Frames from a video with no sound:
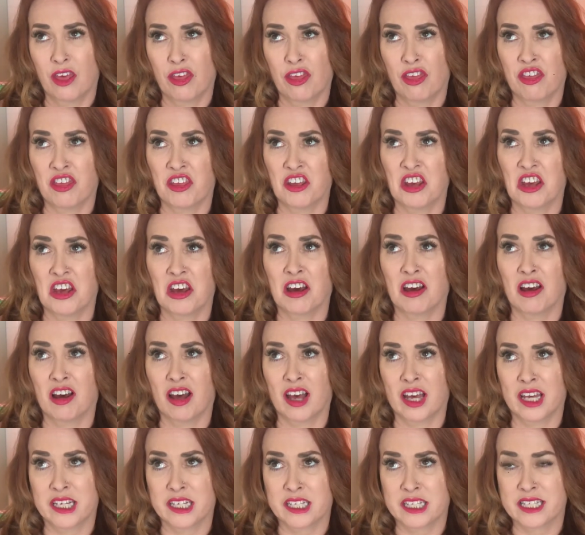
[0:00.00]
the
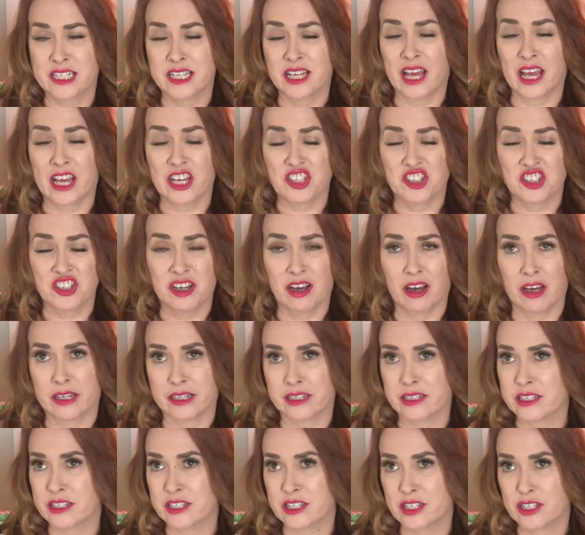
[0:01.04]

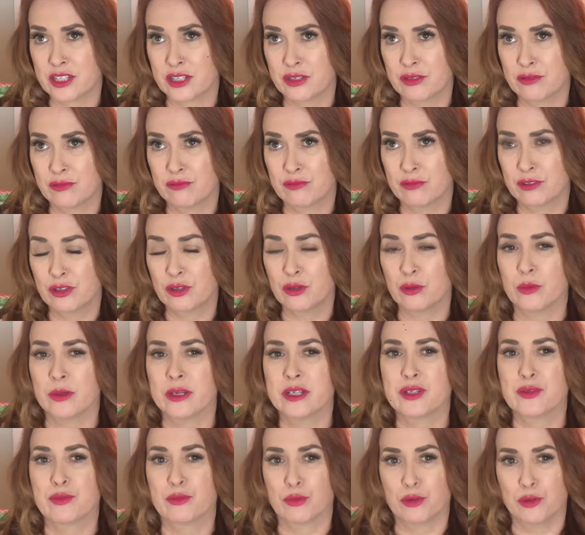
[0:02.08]
god/goddess who
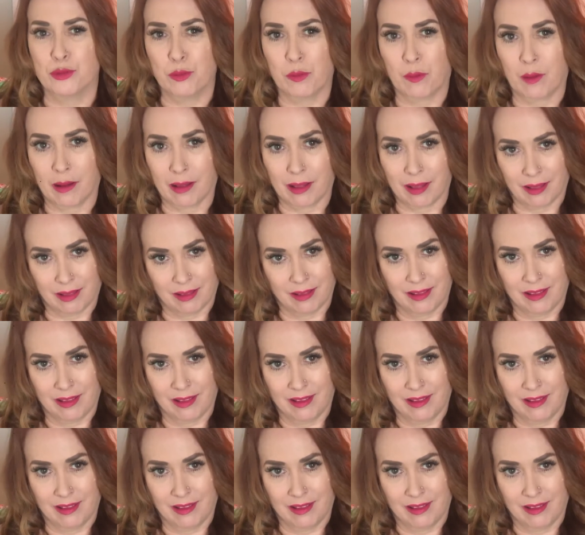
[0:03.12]
is RuPaul.